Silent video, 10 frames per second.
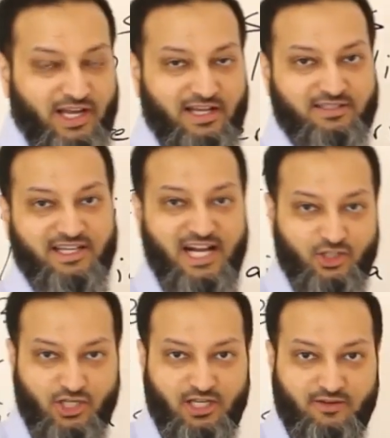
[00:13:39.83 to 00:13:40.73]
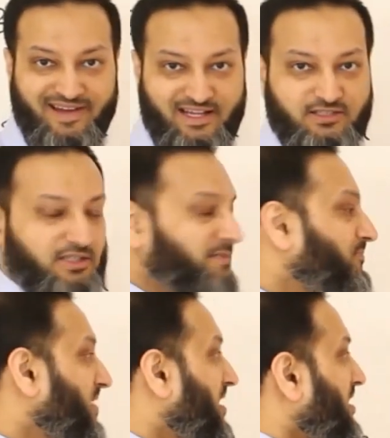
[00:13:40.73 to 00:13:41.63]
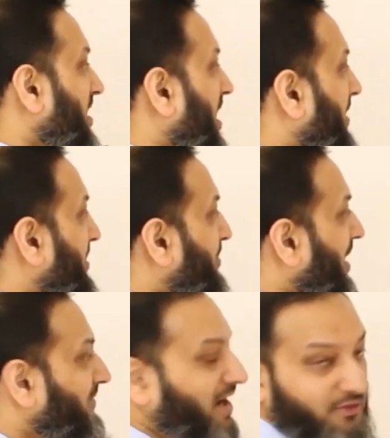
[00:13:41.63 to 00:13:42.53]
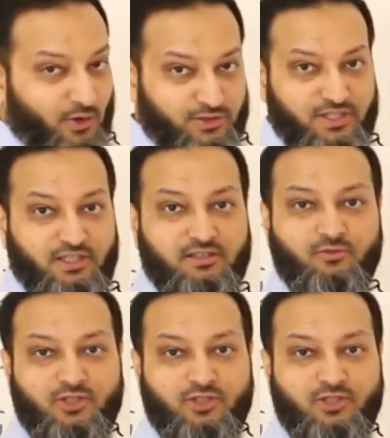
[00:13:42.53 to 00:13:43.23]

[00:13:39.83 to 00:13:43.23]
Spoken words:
has a conjugated vaccine, the Prevnar 13,